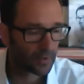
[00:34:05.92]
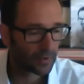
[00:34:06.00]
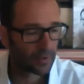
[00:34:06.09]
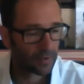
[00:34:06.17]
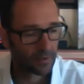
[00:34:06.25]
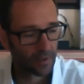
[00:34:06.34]

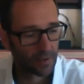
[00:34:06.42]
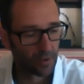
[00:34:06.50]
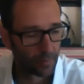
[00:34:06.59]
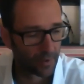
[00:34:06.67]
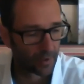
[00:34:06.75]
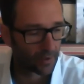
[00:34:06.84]
that's that's
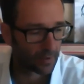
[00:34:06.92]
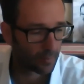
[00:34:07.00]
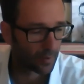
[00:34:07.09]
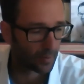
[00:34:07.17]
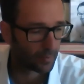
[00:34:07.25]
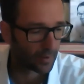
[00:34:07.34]

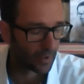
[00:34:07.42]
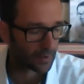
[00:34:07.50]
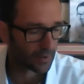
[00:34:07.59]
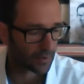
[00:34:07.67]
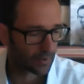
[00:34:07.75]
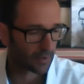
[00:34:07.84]
committed, people
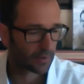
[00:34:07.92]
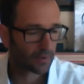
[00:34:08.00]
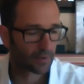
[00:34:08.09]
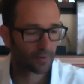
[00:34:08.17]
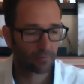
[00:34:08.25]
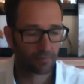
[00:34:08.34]
that's
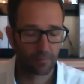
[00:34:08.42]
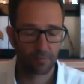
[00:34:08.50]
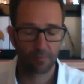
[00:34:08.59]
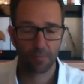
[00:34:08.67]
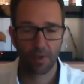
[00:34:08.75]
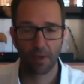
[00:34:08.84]
that's
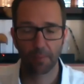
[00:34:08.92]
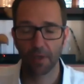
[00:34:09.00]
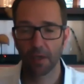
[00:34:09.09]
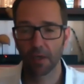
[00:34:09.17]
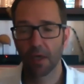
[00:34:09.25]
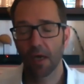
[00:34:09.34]
coming.
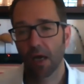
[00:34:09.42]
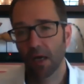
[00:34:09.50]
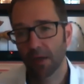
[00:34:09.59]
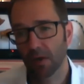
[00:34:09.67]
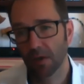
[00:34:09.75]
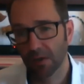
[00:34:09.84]

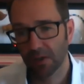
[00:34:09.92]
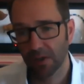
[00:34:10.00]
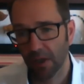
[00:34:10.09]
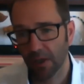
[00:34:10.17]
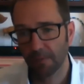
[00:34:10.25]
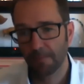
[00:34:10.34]
Uh, yeah. Uh,
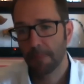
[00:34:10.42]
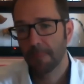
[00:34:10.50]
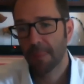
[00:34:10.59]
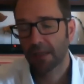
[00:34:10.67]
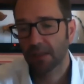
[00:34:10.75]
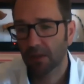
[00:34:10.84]
so,
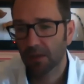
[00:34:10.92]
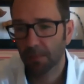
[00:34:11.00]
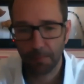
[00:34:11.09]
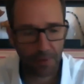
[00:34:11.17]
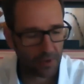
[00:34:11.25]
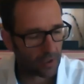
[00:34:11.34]
so it's a
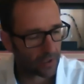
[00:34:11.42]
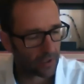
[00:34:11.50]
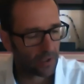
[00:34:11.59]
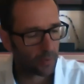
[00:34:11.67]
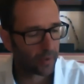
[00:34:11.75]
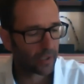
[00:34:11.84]
pity. I
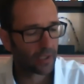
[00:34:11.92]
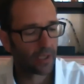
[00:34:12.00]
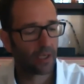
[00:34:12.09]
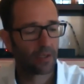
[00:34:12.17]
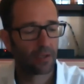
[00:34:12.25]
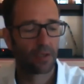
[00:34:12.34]
don't know where
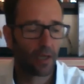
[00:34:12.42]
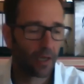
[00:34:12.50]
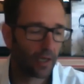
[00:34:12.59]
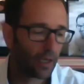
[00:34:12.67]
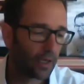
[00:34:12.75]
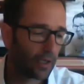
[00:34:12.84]
Ken
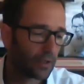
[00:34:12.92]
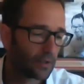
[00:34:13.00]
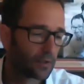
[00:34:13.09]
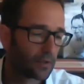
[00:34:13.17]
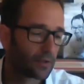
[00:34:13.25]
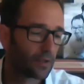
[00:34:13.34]

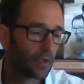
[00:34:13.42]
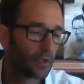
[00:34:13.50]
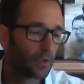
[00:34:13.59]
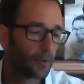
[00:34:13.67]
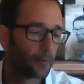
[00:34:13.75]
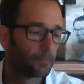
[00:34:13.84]
and.
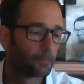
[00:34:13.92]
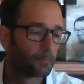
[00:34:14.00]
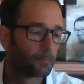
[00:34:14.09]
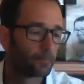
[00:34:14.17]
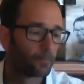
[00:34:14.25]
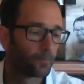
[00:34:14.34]

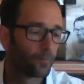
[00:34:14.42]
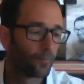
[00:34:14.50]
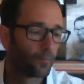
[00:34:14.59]
Um,